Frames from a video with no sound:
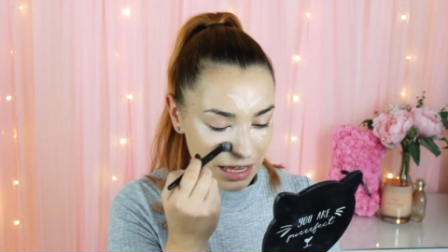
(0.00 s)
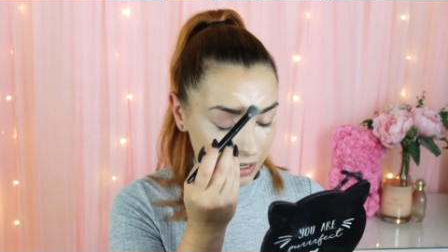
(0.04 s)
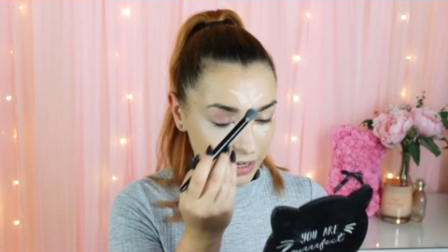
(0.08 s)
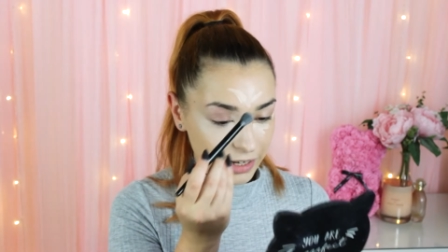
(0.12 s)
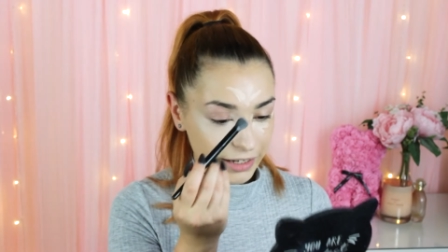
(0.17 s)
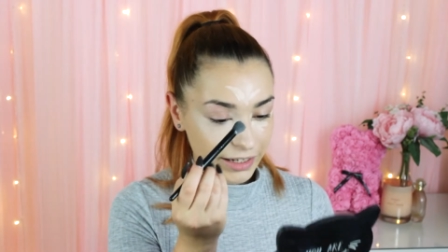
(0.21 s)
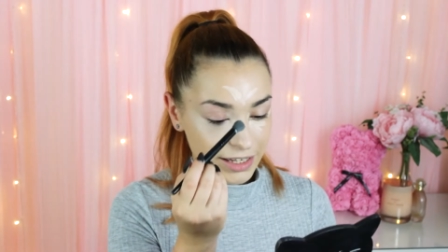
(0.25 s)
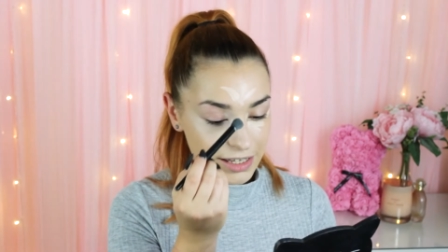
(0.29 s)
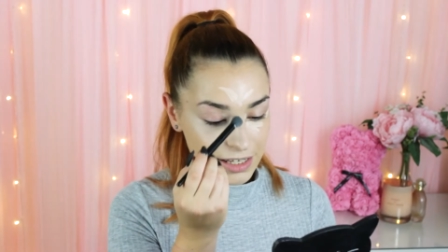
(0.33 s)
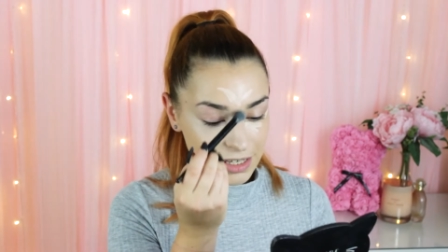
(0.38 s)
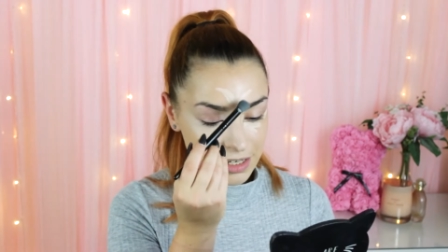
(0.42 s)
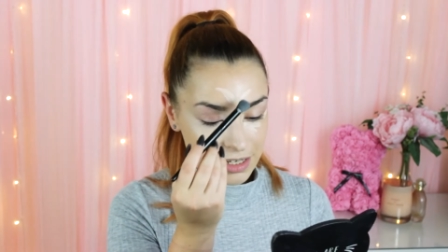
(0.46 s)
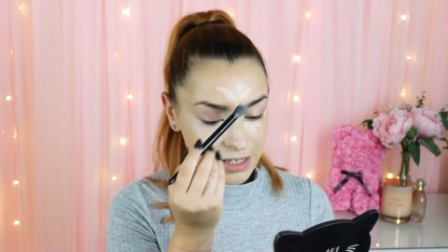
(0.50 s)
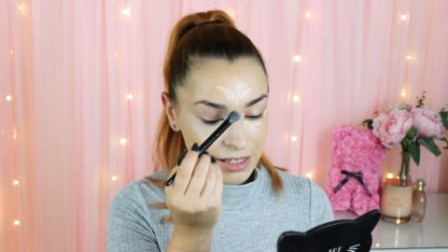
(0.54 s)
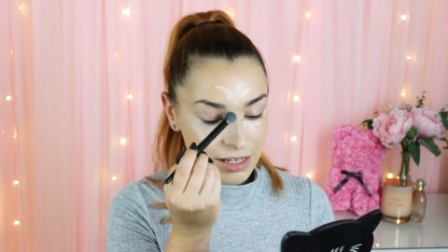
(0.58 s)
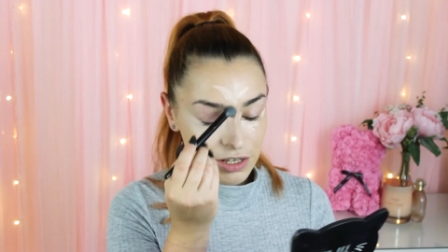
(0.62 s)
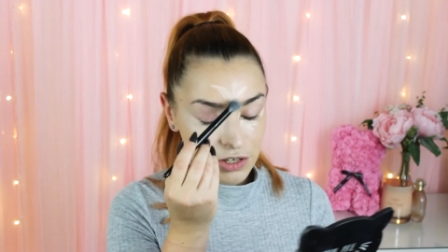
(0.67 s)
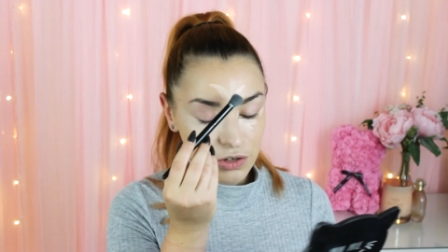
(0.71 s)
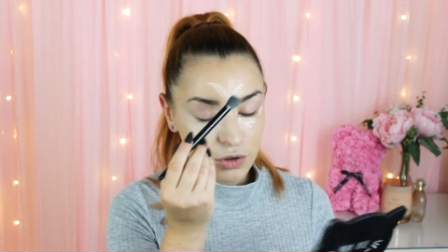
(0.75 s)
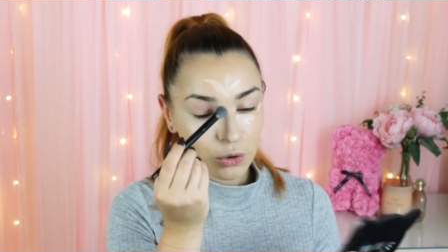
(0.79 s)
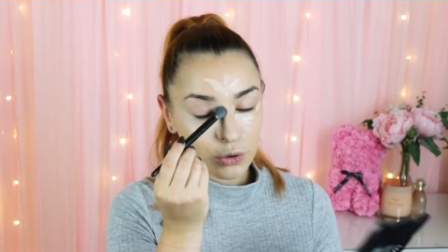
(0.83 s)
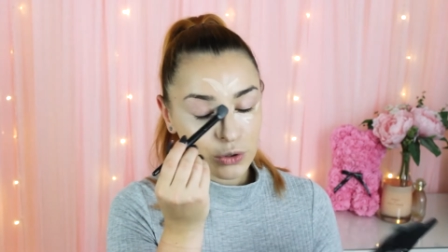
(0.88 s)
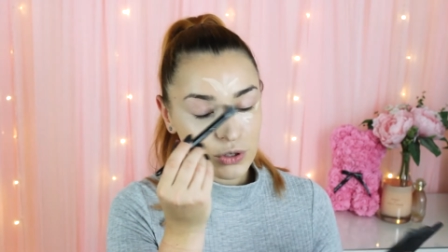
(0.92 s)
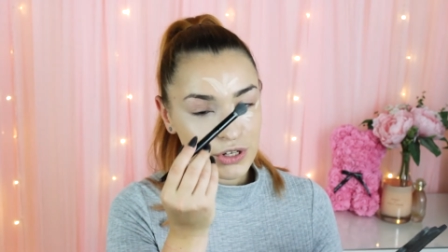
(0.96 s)
I guess this is
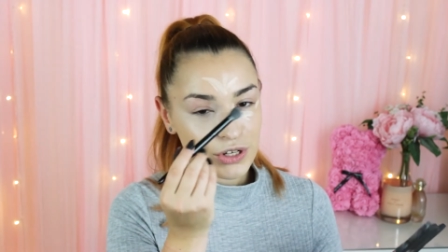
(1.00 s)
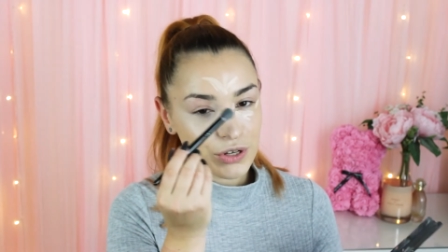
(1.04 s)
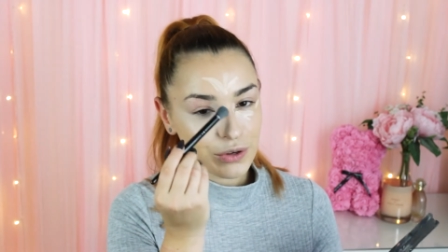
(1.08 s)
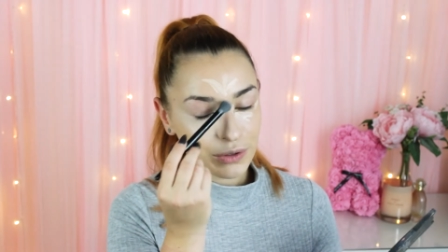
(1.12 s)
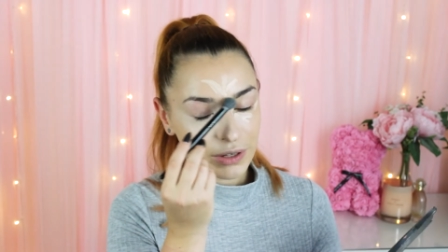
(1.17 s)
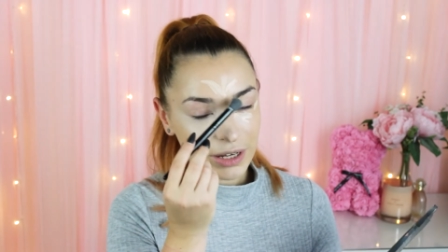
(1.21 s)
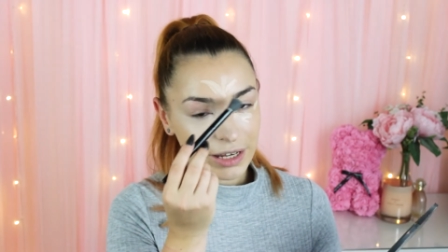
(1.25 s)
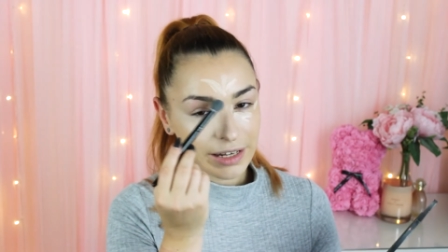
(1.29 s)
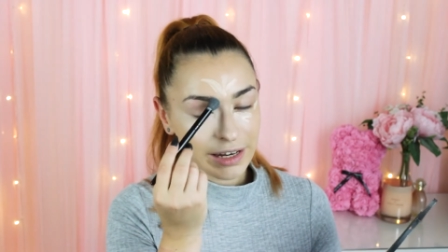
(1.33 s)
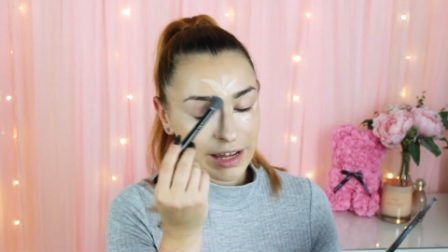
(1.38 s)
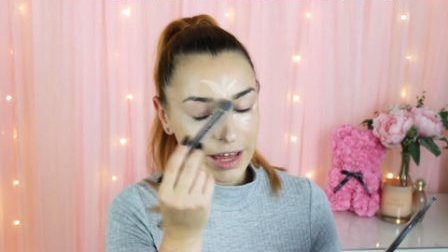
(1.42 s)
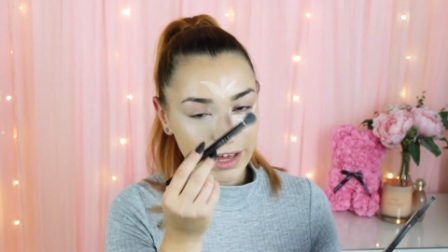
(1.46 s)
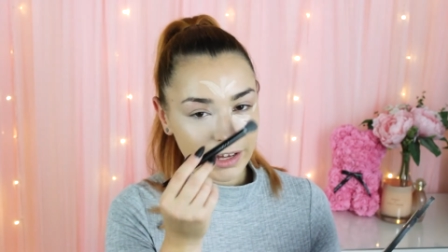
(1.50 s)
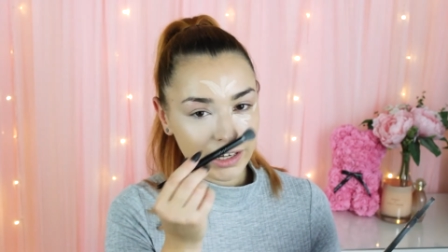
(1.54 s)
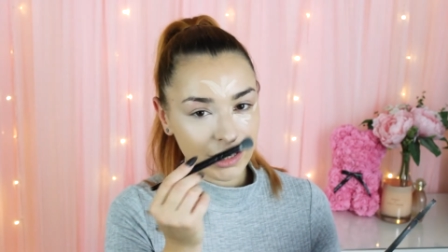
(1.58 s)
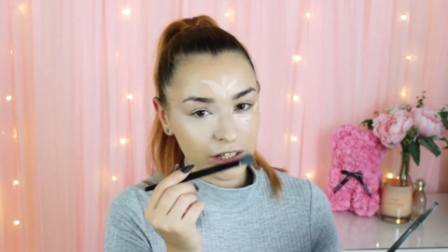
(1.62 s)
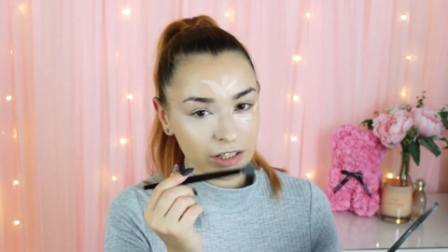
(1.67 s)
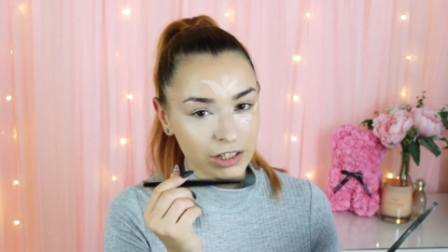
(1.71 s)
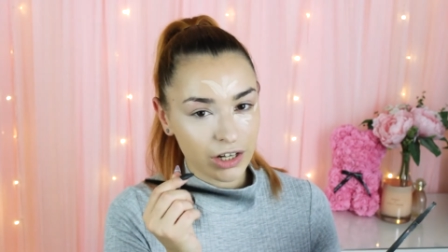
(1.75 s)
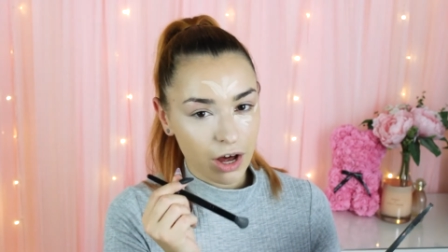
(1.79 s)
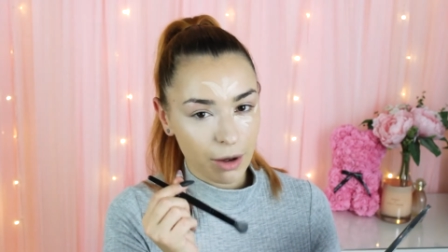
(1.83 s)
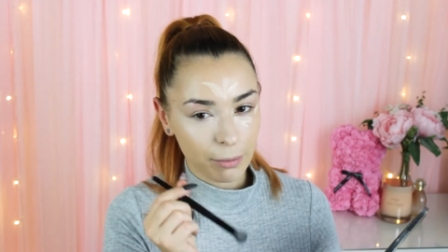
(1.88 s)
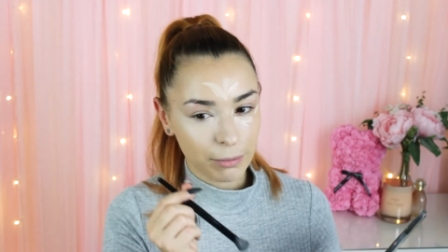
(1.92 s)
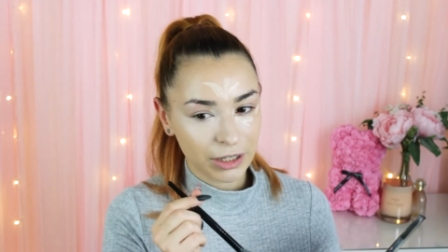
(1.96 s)
also an
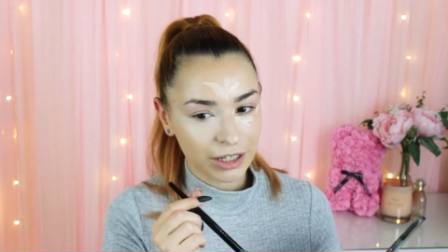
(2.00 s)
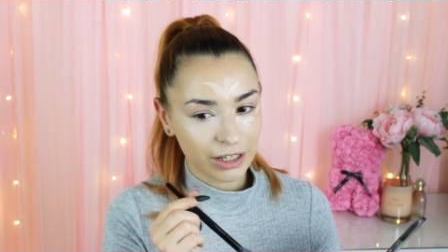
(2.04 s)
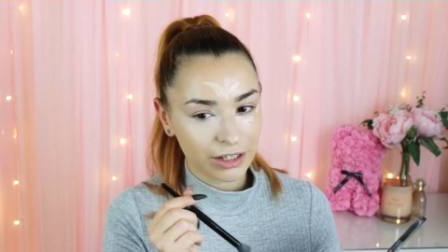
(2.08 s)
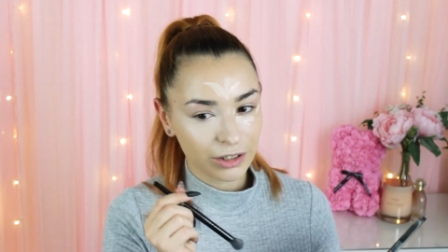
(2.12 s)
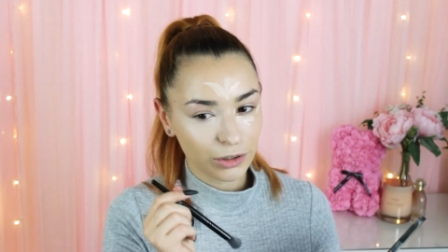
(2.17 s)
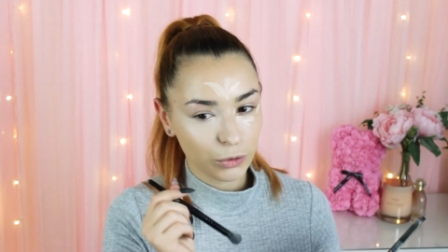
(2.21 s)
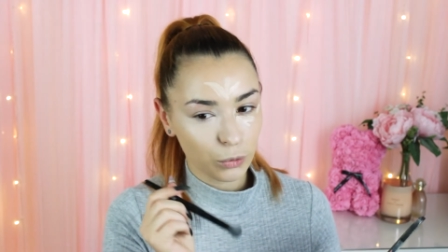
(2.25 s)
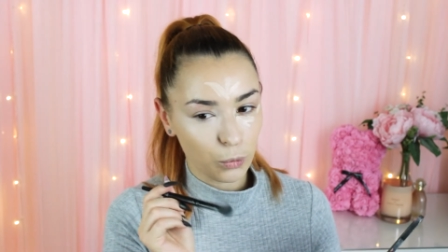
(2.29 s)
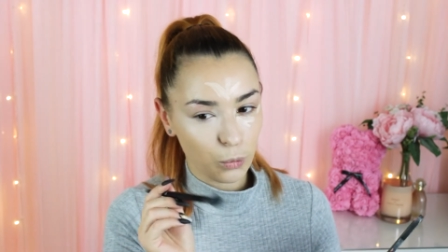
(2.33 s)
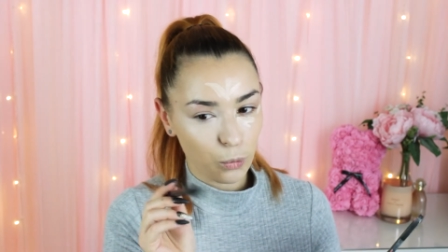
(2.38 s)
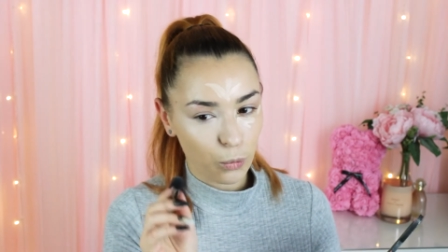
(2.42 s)
economical